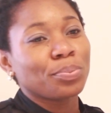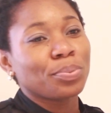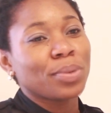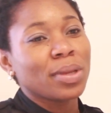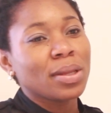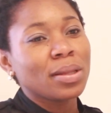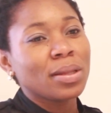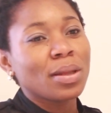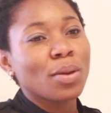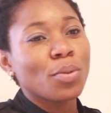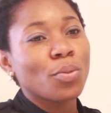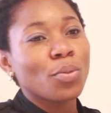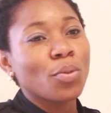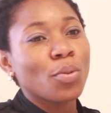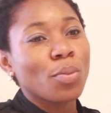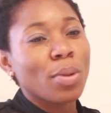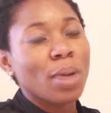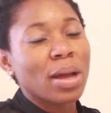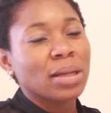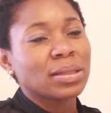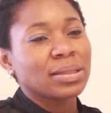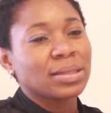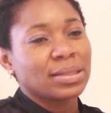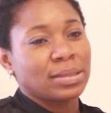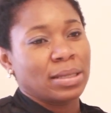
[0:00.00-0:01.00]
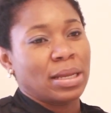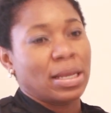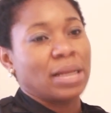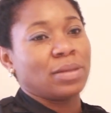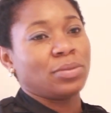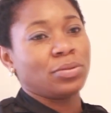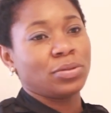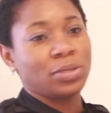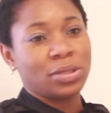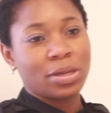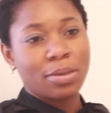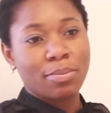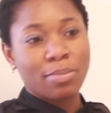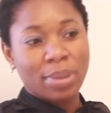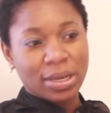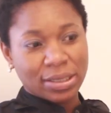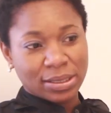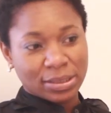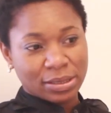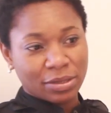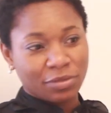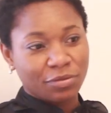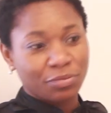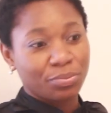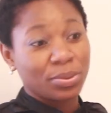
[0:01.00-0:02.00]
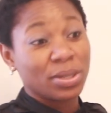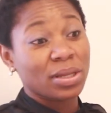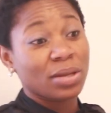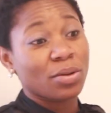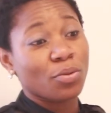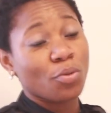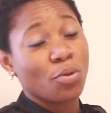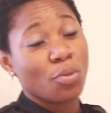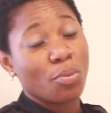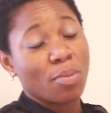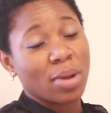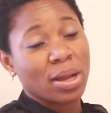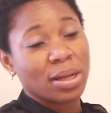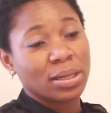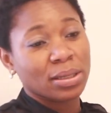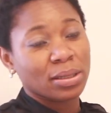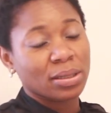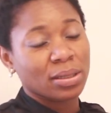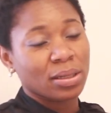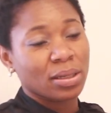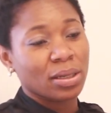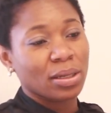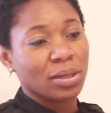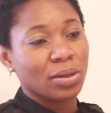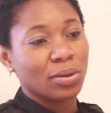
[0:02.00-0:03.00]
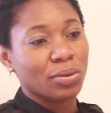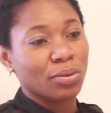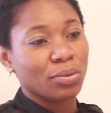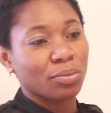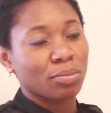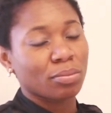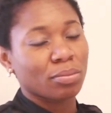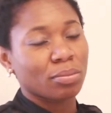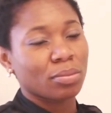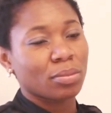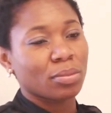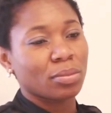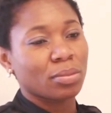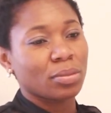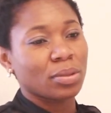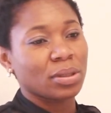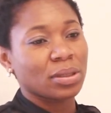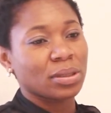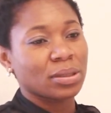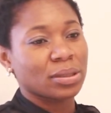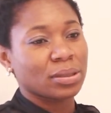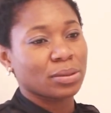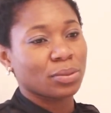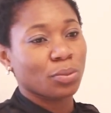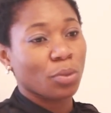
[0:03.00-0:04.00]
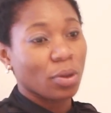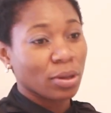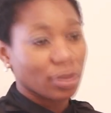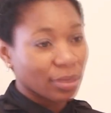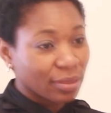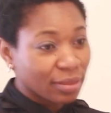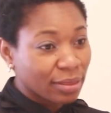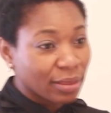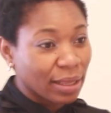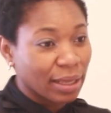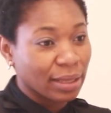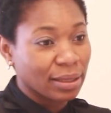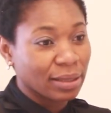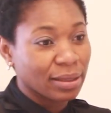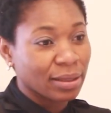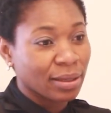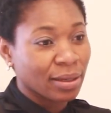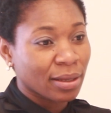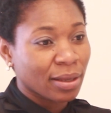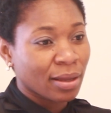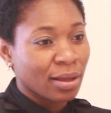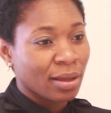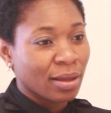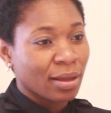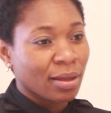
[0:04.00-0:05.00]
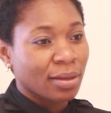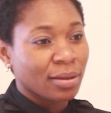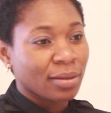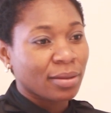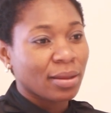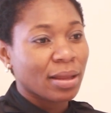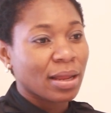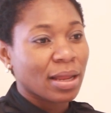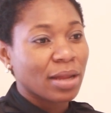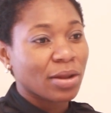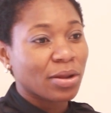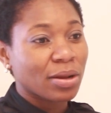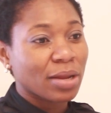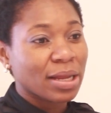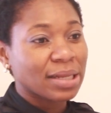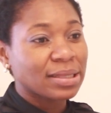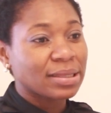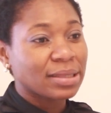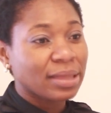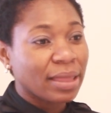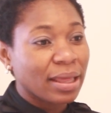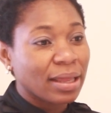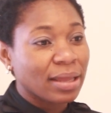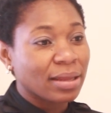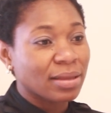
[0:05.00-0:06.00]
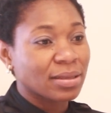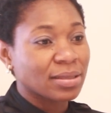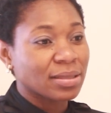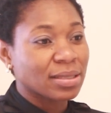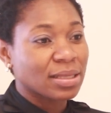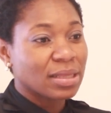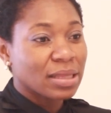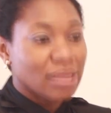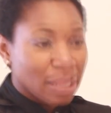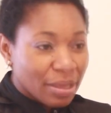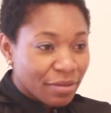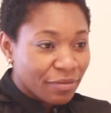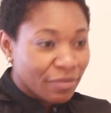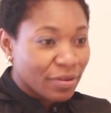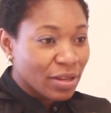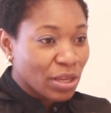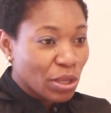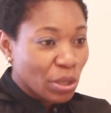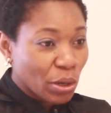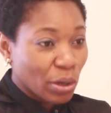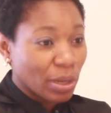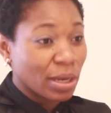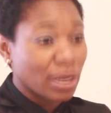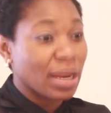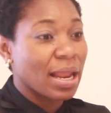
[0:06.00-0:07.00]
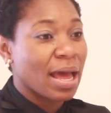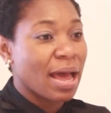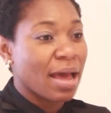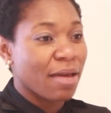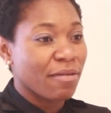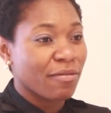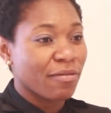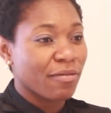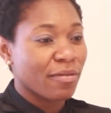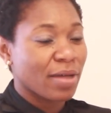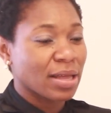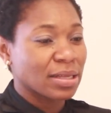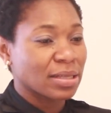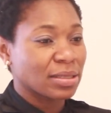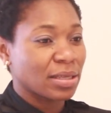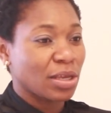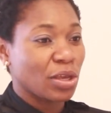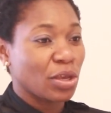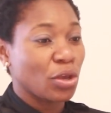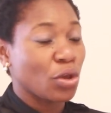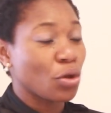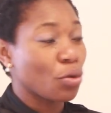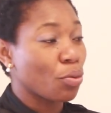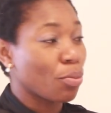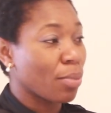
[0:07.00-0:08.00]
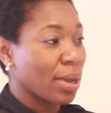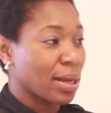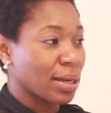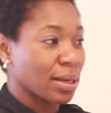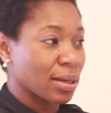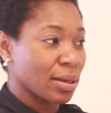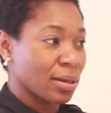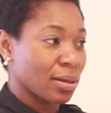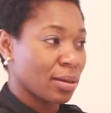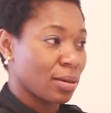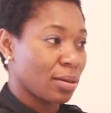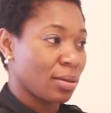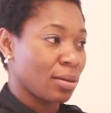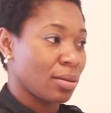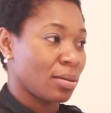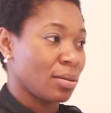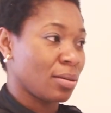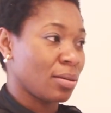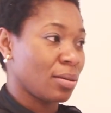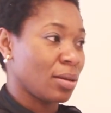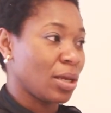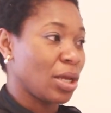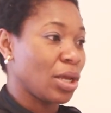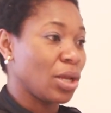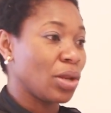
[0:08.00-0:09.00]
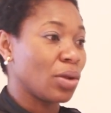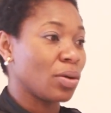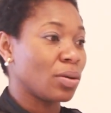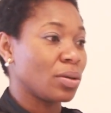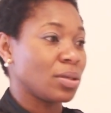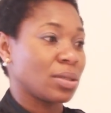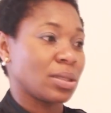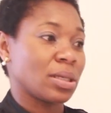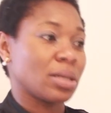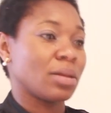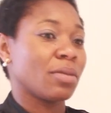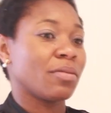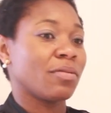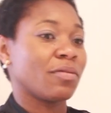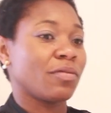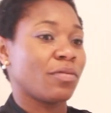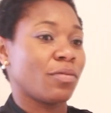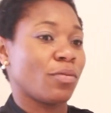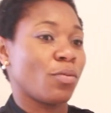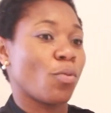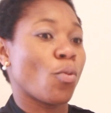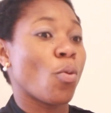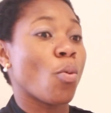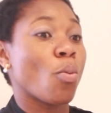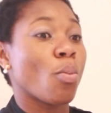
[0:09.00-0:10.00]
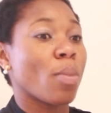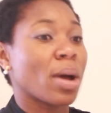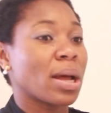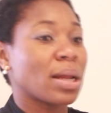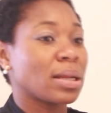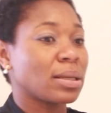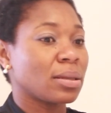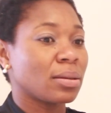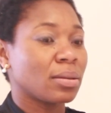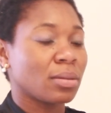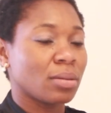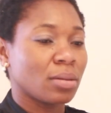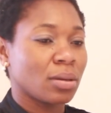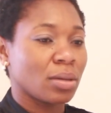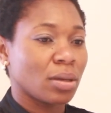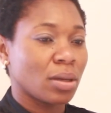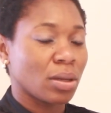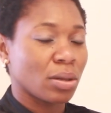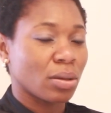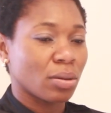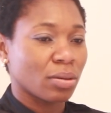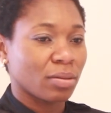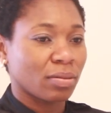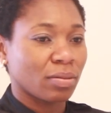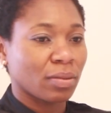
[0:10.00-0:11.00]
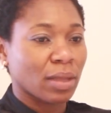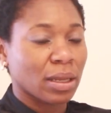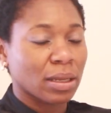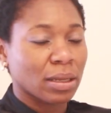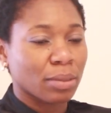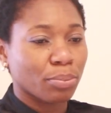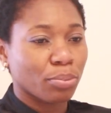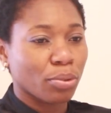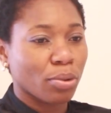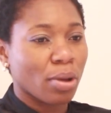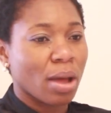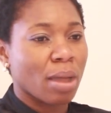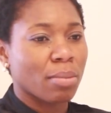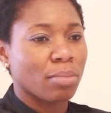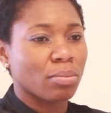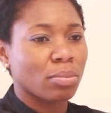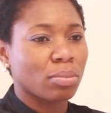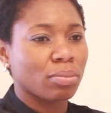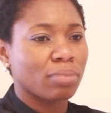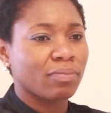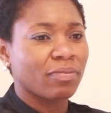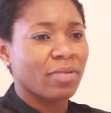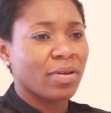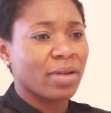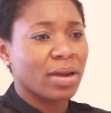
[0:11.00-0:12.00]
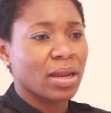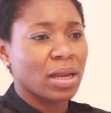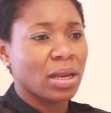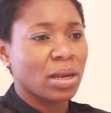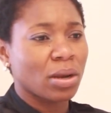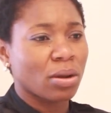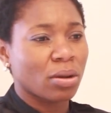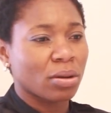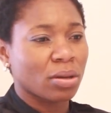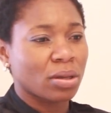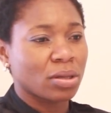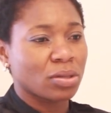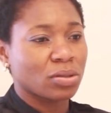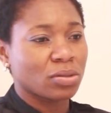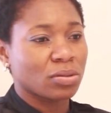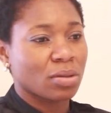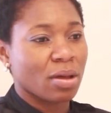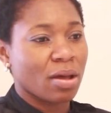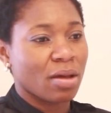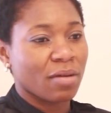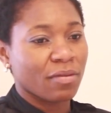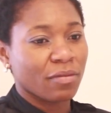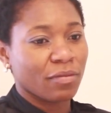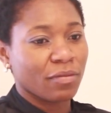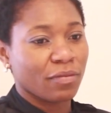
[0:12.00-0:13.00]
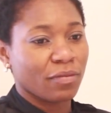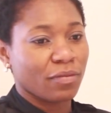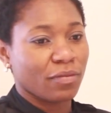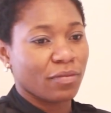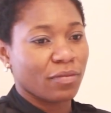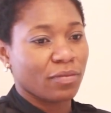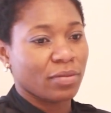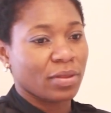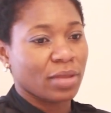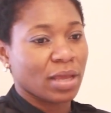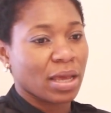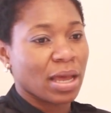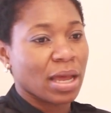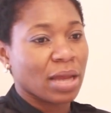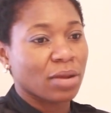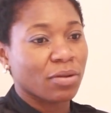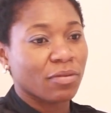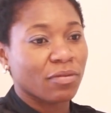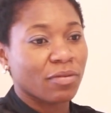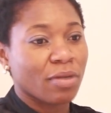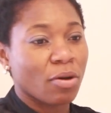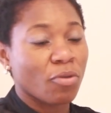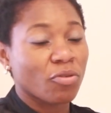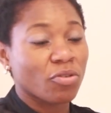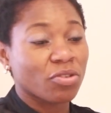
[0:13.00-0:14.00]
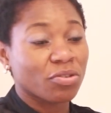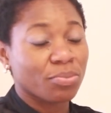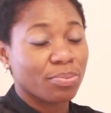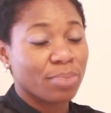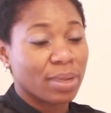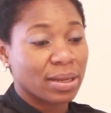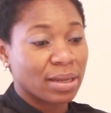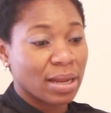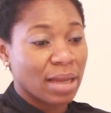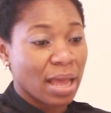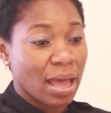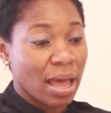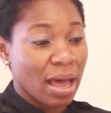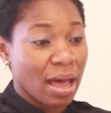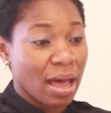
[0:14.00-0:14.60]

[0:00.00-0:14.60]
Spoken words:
being a woman, I do tell myself, being a woman, is one thing. Then another thing is living your life as a human, instead of woman, thing. But I'm very lucky to have the kind of husband I